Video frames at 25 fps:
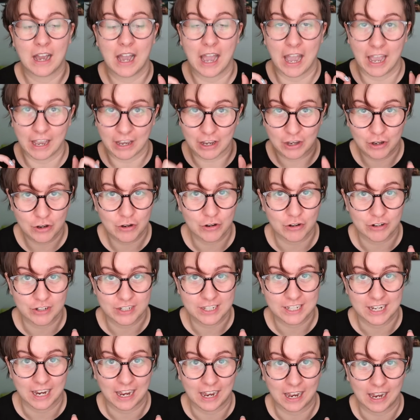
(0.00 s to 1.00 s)
I
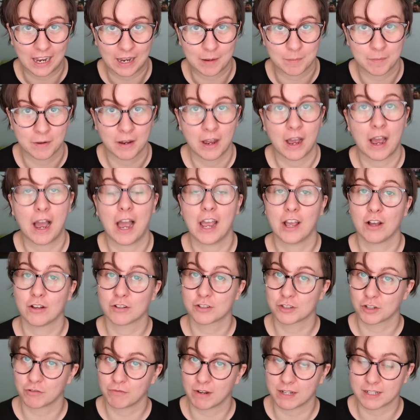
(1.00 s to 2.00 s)

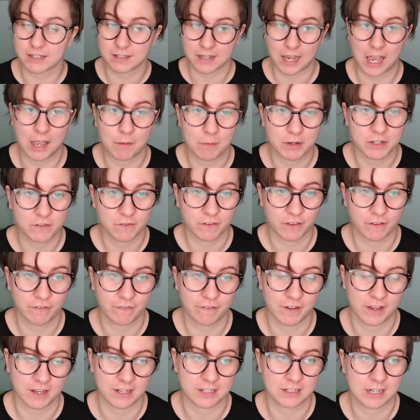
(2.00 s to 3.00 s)
also read Sight Witch for the
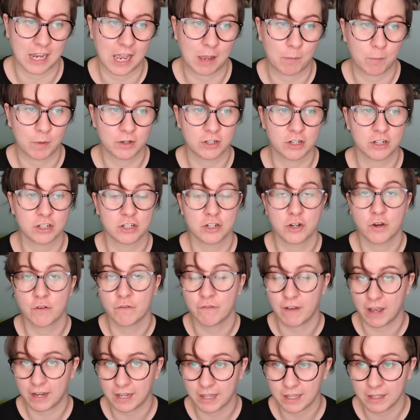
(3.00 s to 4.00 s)
first time, which is a
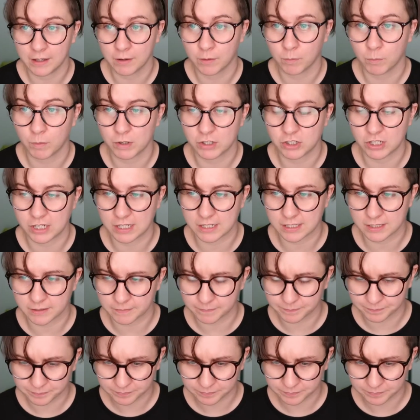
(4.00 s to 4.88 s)
novella, which is,